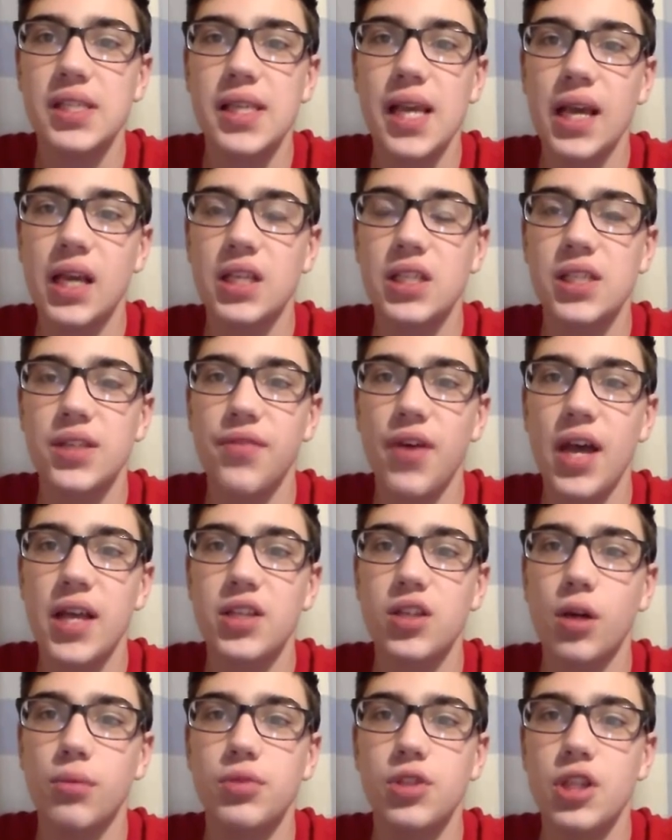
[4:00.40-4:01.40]
seconds of
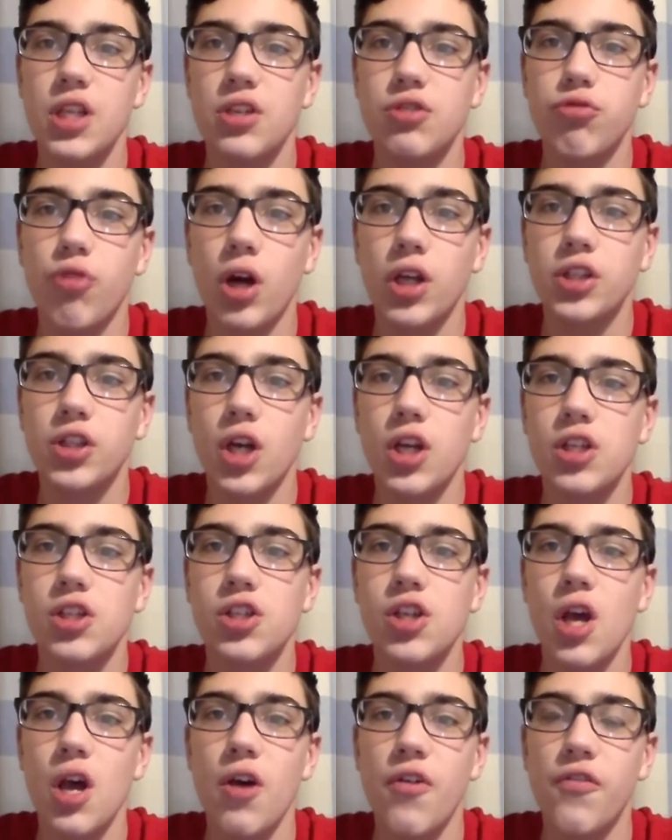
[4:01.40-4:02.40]
airtime. So this ride
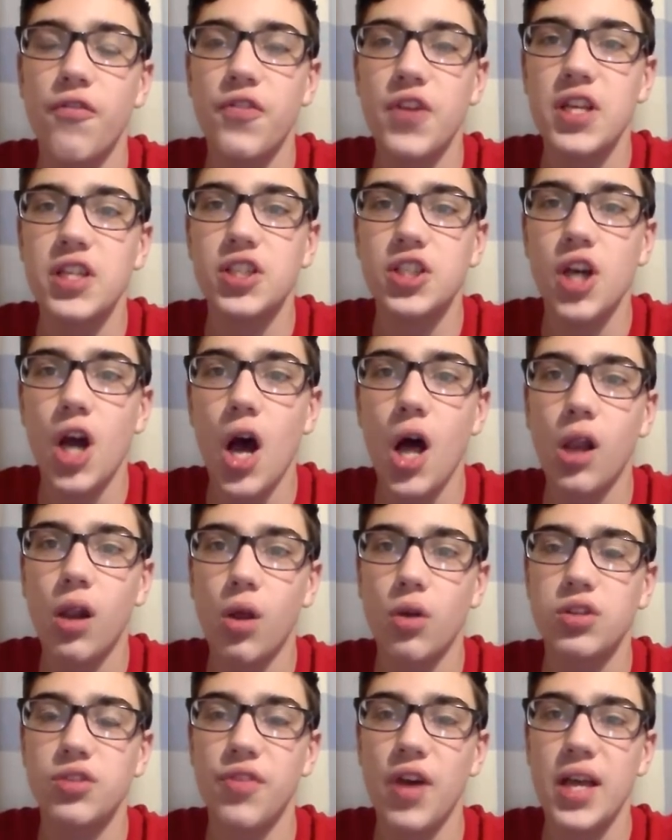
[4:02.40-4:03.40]
does feature a
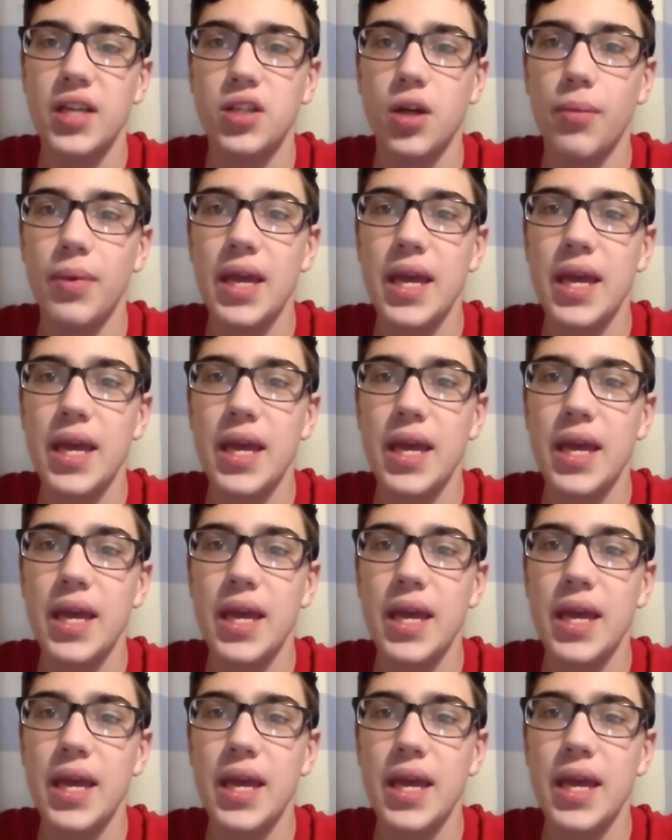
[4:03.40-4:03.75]
lot of airtime.